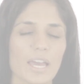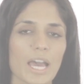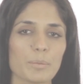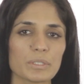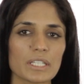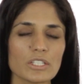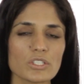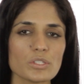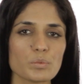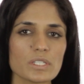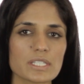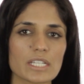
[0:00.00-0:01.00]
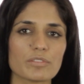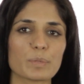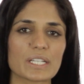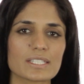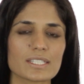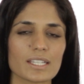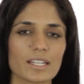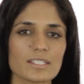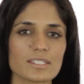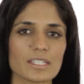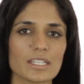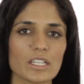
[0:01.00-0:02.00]
Applications received by
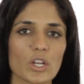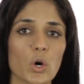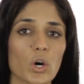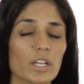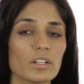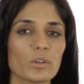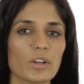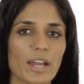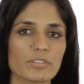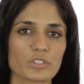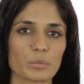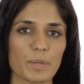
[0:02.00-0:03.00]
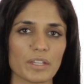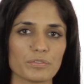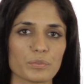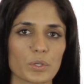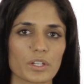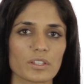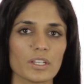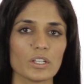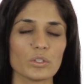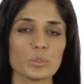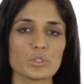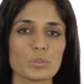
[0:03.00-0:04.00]
CIC on or after May 4th
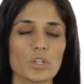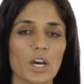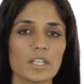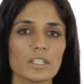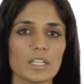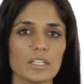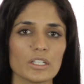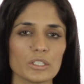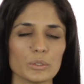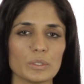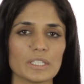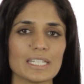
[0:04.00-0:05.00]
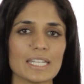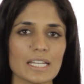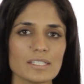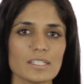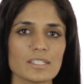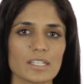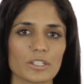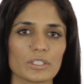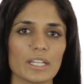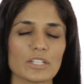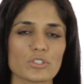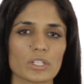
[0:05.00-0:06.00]
who do not include the
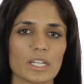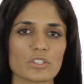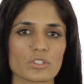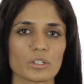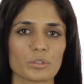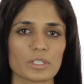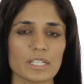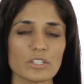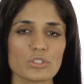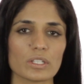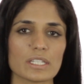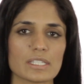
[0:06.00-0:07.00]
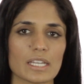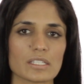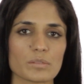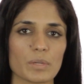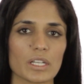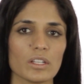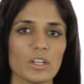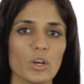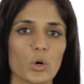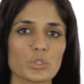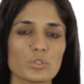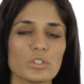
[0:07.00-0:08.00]
necessary educational credential assessment
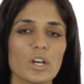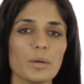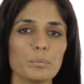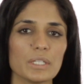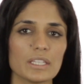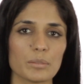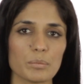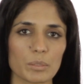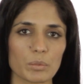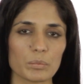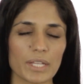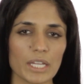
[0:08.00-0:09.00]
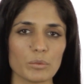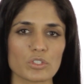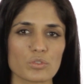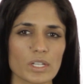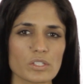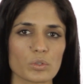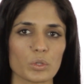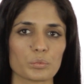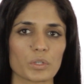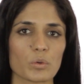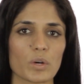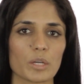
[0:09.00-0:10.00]
or do not meet the minimum language threshold
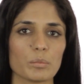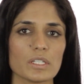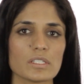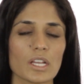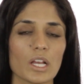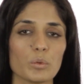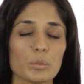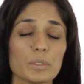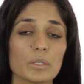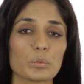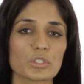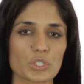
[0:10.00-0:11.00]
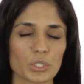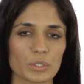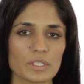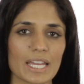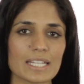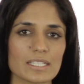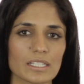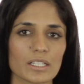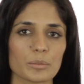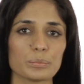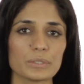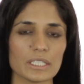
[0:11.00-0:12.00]
requirements will be returned as
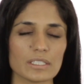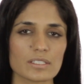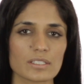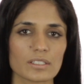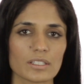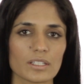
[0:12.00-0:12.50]
incomplete.